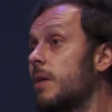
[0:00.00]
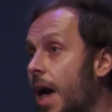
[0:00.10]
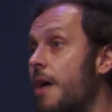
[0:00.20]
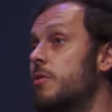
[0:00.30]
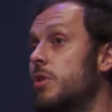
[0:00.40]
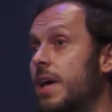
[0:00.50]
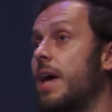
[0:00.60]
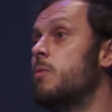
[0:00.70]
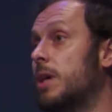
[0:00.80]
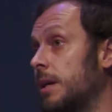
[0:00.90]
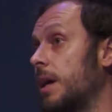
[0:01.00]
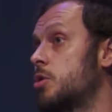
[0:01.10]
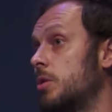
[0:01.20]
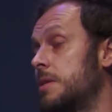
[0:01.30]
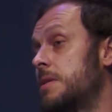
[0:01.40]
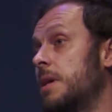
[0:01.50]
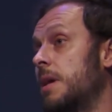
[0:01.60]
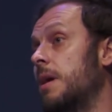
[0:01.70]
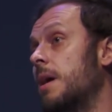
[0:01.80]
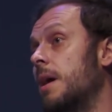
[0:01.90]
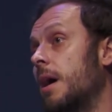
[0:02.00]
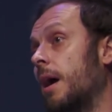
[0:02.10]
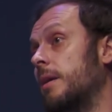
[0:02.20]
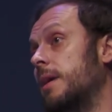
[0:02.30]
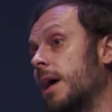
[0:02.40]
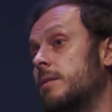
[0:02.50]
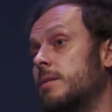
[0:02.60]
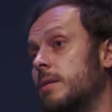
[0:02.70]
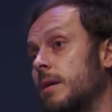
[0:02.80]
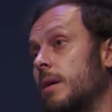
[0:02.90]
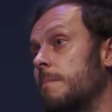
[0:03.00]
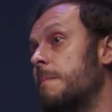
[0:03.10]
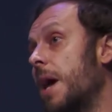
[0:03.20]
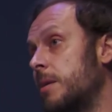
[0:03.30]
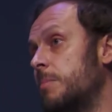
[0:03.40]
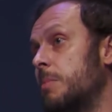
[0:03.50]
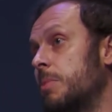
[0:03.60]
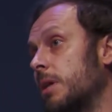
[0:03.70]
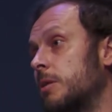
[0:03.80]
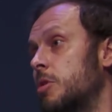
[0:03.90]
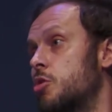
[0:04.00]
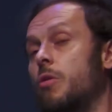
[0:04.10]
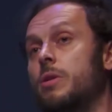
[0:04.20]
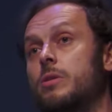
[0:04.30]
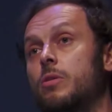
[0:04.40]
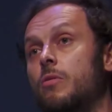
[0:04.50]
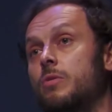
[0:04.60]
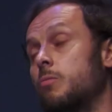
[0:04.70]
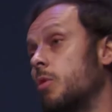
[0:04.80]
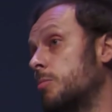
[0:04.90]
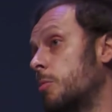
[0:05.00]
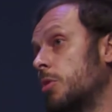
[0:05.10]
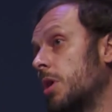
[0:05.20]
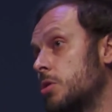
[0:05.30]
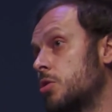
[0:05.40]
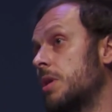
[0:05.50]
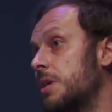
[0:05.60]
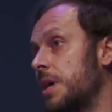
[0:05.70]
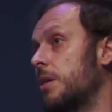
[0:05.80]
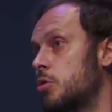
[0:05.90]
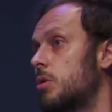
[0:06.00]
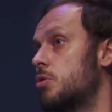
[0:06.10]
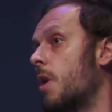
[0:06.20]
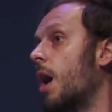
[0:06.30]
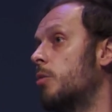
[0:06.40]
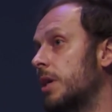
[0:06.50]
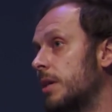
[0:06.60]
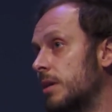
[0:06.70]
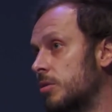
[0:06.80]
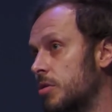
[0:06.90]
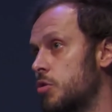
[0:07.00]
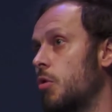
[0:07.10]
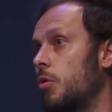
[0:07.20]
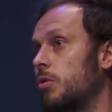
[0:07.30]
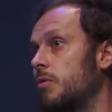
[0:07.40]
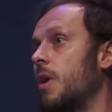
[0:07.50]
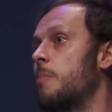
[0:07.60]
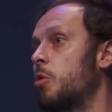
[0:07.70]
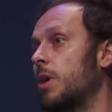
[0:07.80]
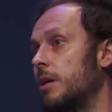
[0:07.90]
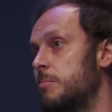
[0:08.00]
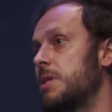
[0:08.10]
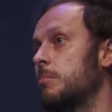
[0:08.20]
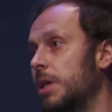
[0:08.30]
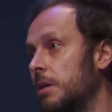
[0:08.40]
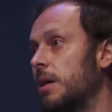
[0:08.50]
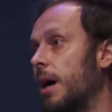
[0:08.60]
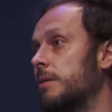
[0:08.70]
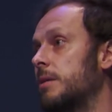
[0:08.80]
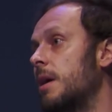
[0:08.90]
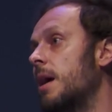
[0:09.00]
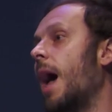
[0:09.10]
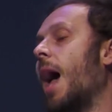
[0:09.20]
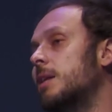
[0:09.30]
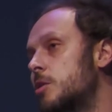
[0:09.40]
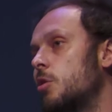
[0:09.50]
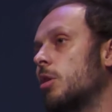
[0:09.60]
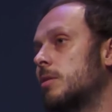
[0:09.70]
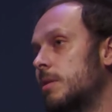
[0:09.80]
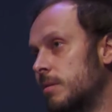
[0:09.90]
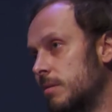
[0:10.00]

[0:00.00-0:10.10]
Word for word: every day we can actually see uh, that uh, many people and the majority of the world population is actually drowning into a sort of Apocalypse Blindheit. And it's not